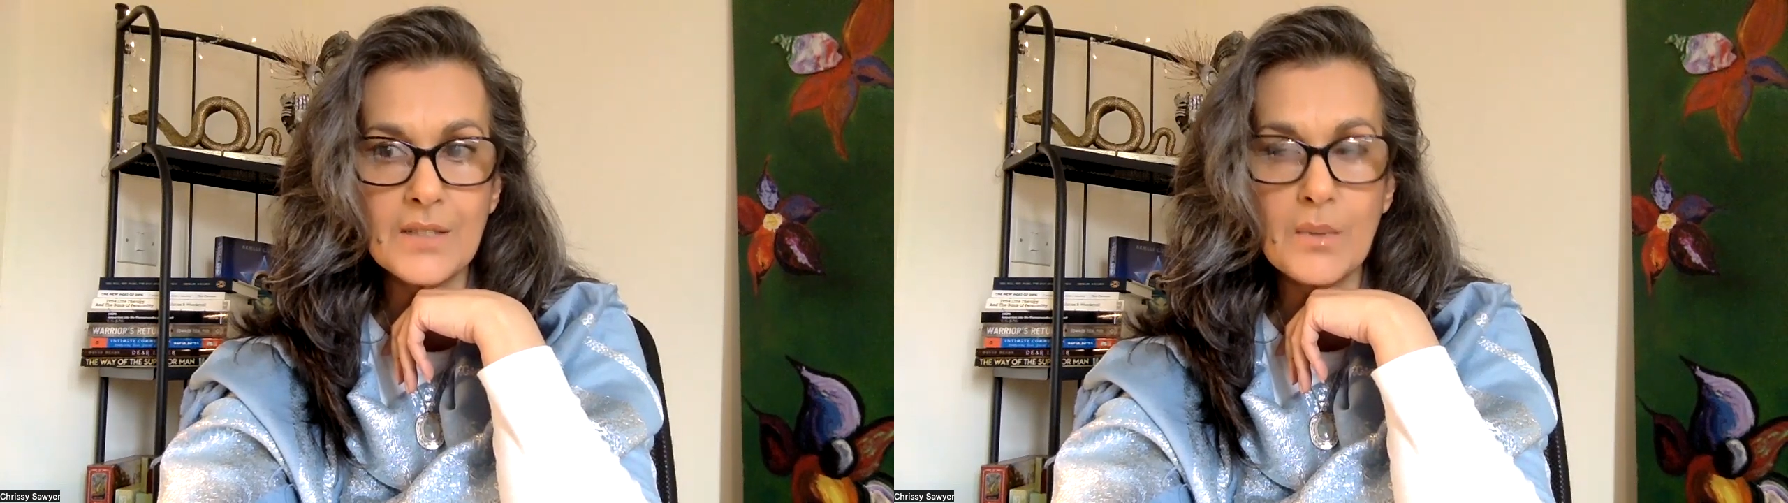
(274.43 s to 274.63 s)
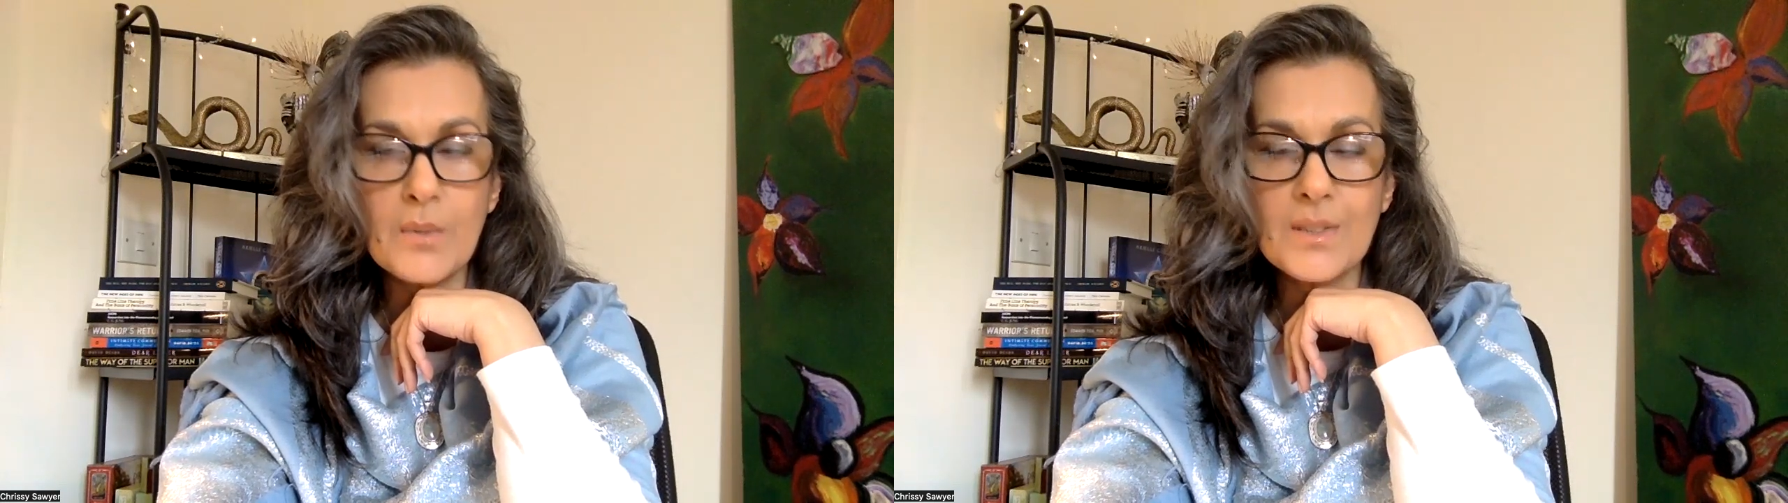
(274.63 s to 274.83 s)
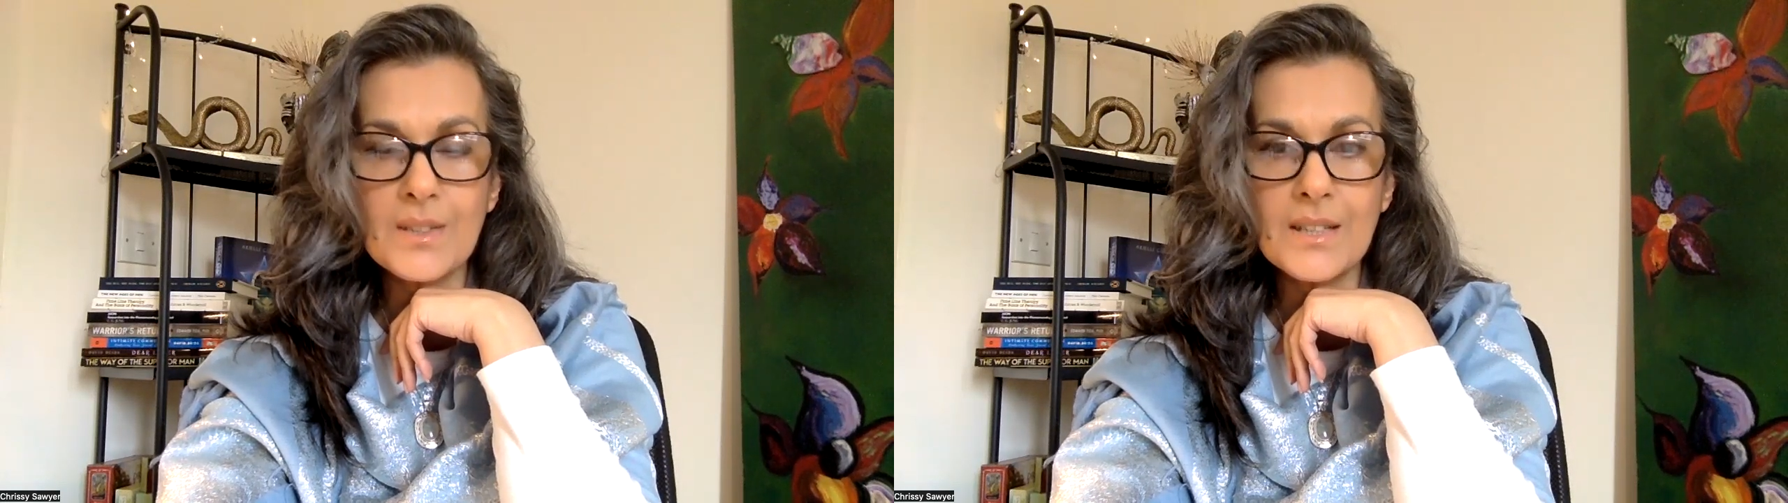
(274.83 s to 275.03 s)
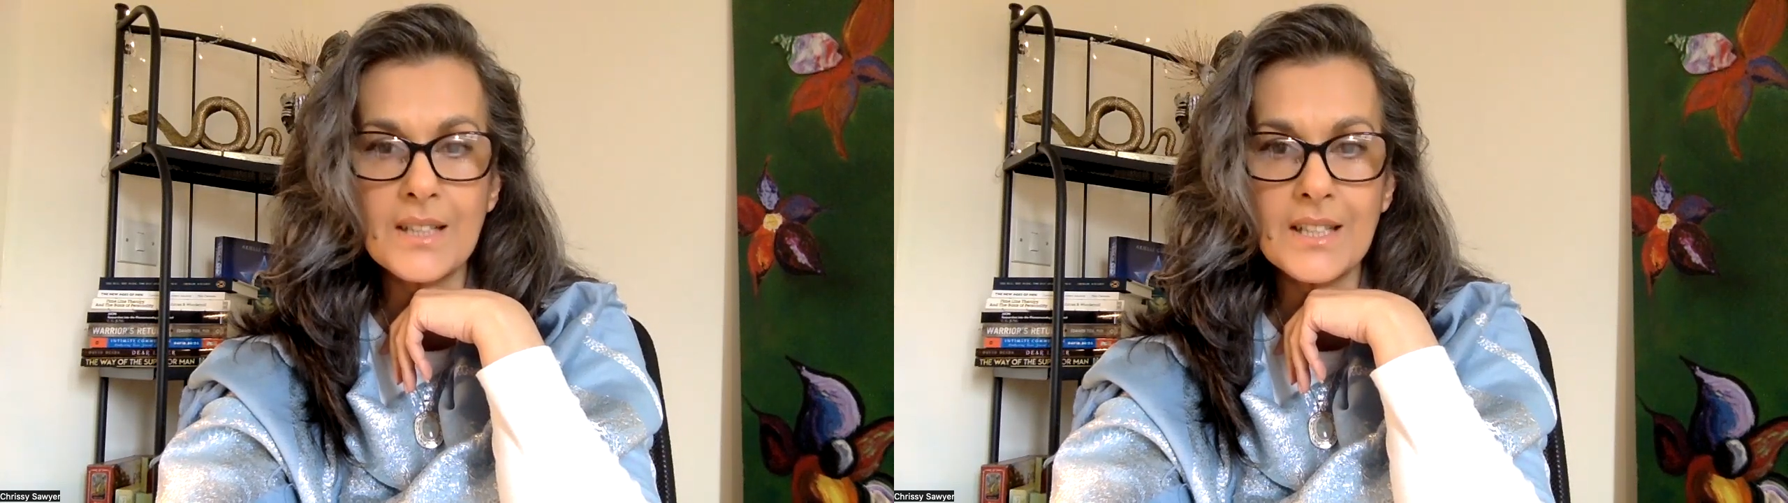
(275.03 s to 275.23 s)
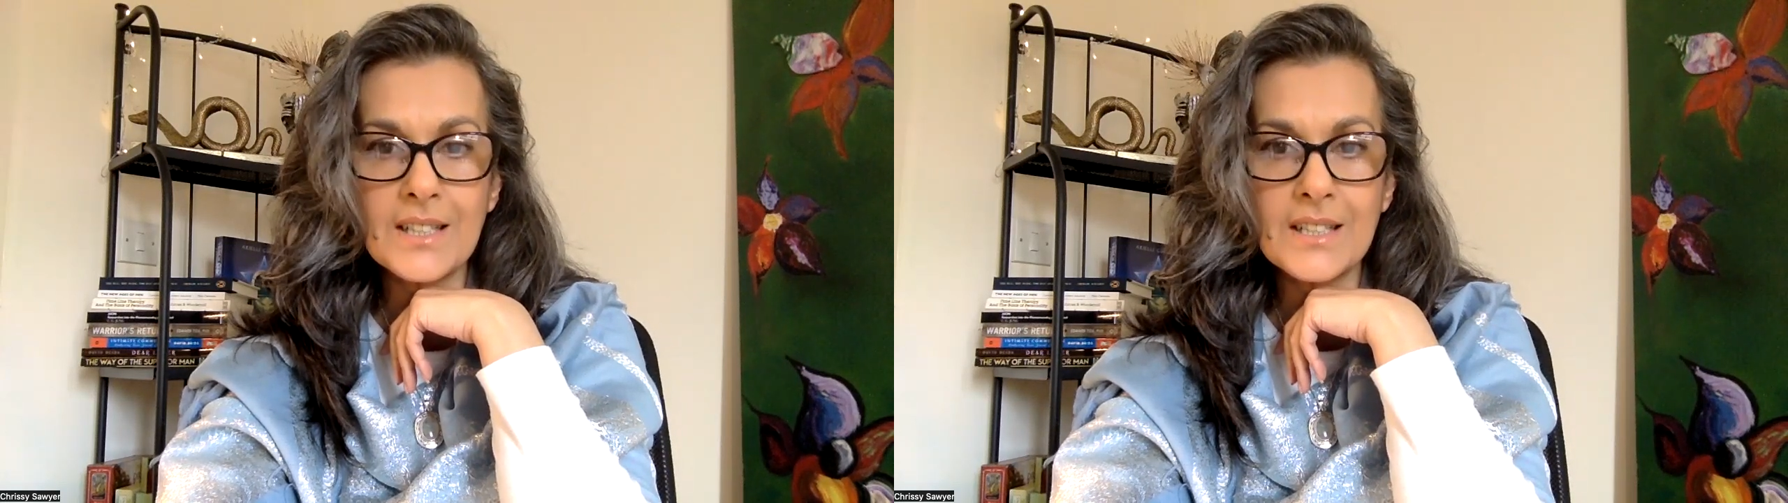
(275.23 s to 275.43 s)
Remember I said
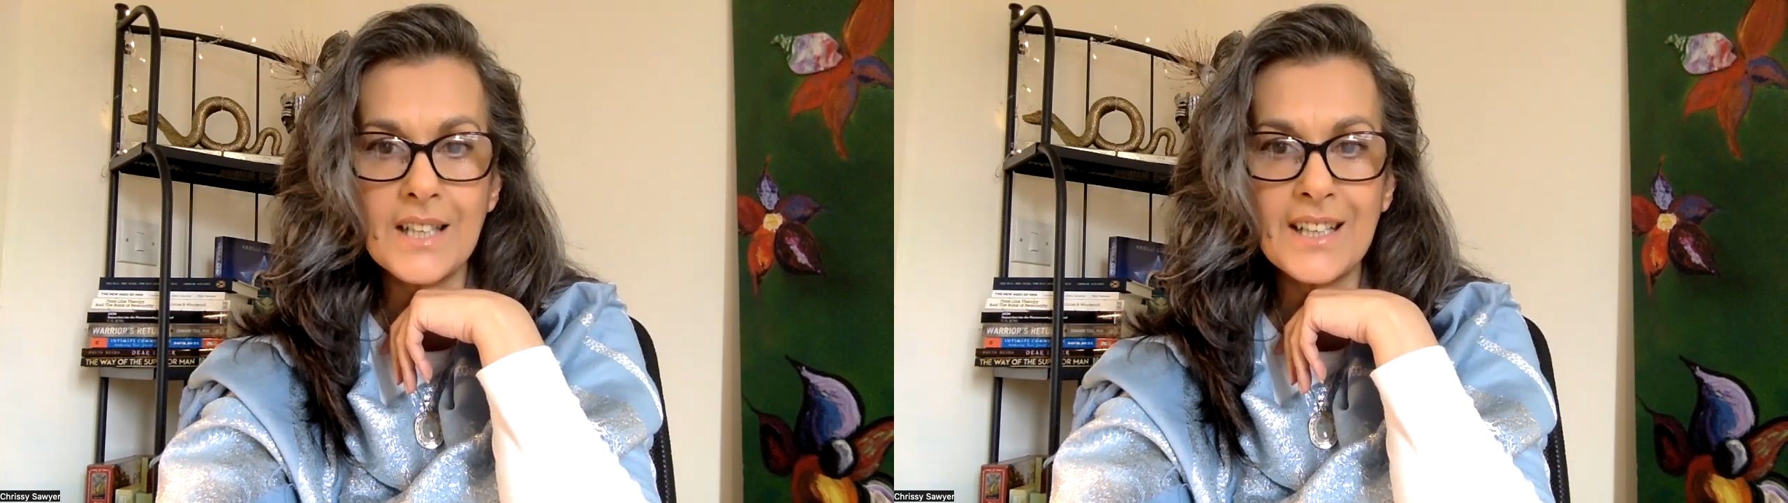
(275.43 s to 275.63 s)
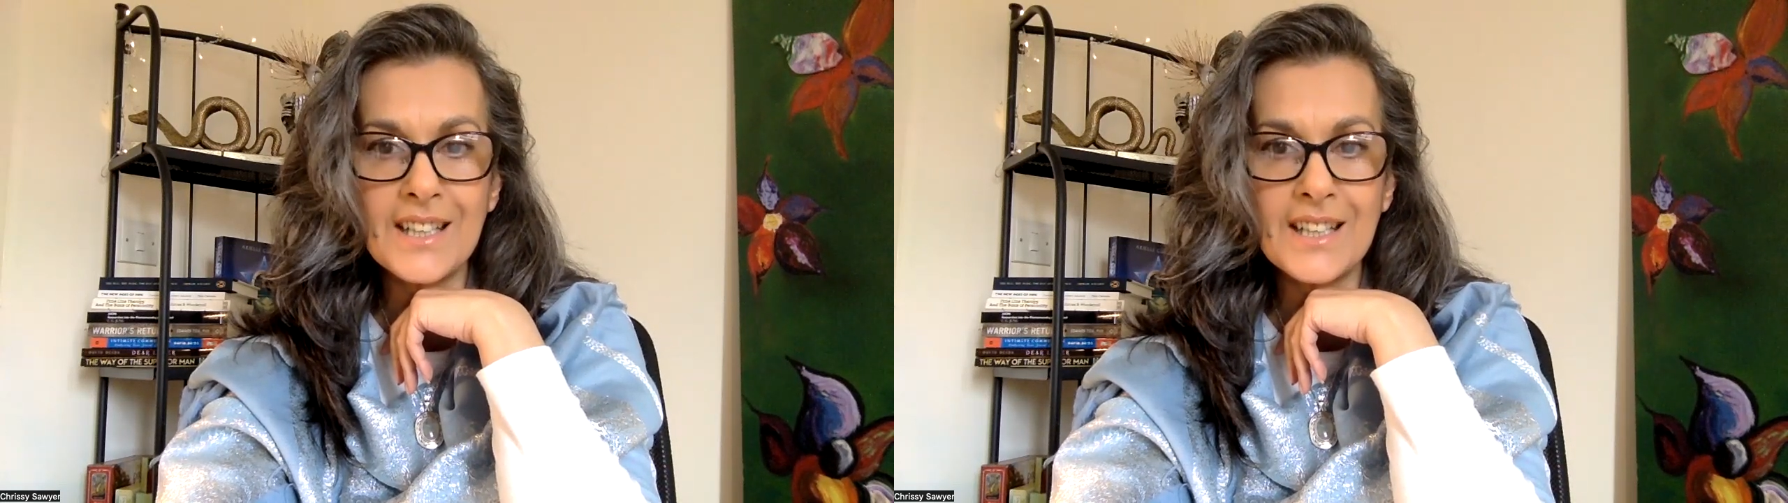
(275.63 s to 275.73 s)
the other day,